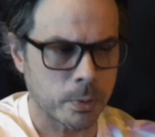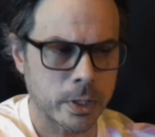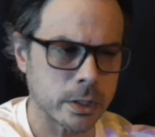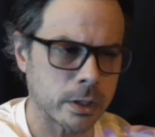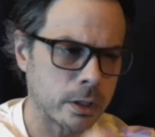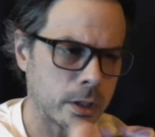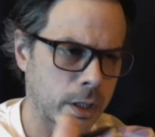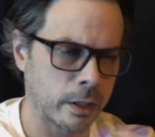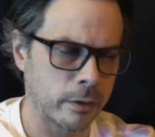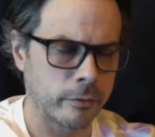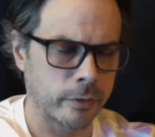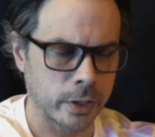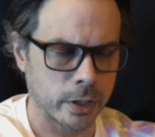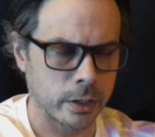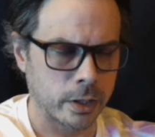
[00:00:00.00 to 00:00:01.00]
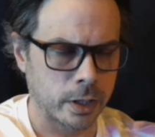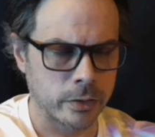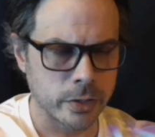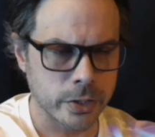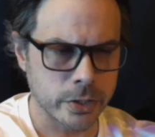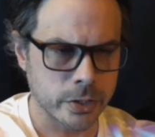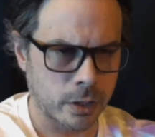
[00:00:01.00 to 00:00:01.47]
especially kind of
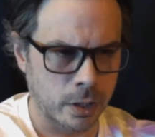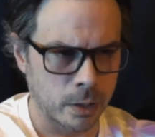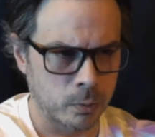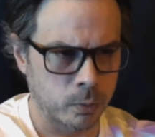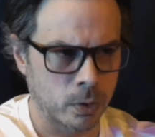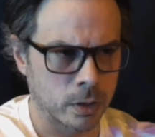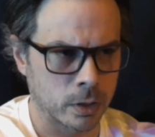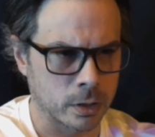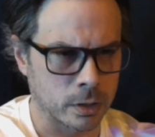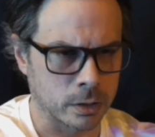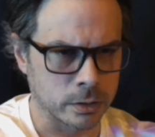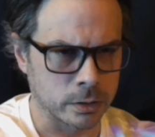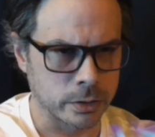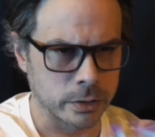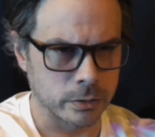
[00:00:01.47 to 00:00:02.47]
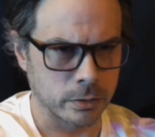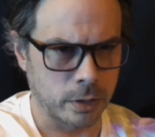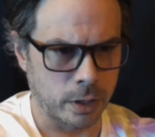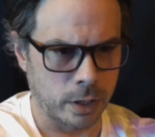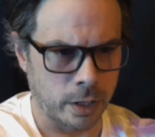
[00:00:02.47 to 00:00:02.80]
in the startup world